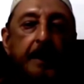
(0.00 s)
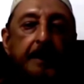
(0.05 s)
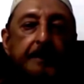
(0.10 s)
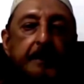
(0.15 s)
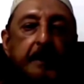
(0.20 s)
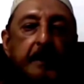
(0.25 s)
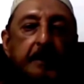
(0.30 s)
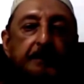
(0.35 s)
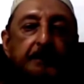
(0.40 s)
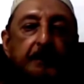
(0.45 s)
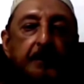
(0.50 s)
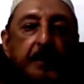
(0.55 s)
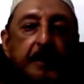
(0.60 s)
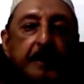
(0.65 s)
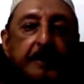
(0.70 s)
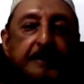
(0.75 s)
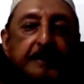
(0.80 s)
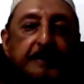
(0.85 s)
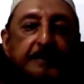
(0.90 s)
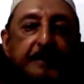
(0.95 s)
And therefore
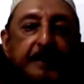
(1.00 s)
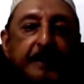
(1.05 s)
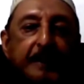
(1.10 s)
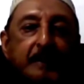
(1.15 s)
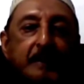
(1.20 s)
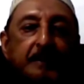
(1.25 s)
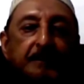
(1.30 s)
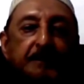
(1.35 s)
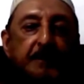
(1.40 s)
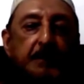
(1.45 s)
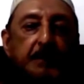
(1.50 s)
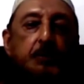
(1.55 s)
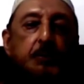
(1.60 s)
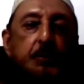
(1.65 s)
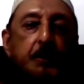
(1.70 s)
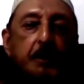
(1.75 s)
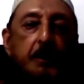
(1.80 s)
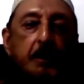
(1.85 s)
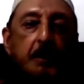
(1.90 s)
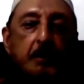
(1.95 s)
it is the
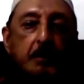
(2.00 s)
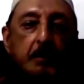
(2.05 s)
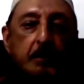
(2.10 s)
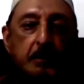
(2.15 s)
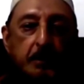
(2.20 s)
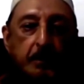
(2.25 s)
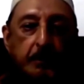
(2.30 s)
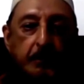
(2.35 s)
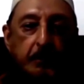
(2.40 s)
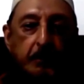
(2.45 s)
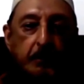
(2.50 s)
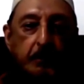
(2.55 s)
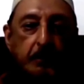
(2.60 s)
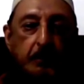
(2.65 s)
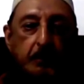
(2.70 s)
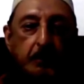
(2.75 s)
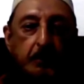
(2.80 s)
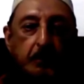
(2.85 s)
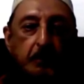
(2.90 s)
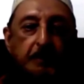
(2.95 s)
individual
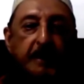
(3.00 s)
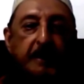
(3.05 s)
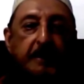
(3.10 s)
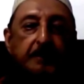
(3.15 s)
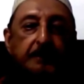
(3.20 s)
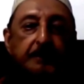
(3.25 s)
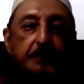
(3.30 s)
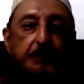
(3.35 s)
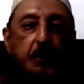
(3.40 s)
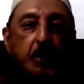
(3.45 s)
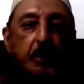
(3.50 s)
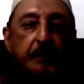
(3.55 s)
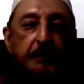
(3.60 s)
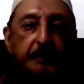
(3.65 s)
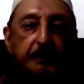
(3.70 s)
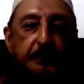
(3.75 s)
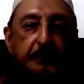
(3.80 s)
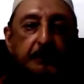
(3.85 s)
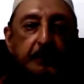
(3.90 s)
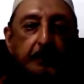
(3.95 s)
who makes a
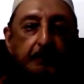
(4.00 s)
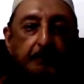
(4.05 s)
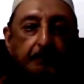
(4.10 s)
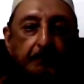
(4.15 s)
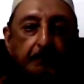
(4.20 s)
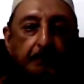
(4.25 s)
choice